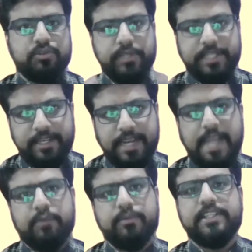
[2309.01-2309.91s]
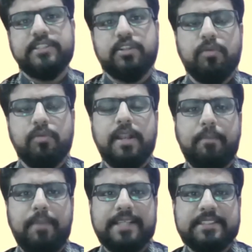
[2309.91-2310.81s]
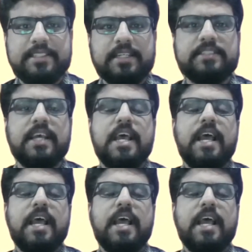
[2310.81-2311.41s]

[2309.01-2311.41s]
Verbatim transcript: to interact with these global ambassadors.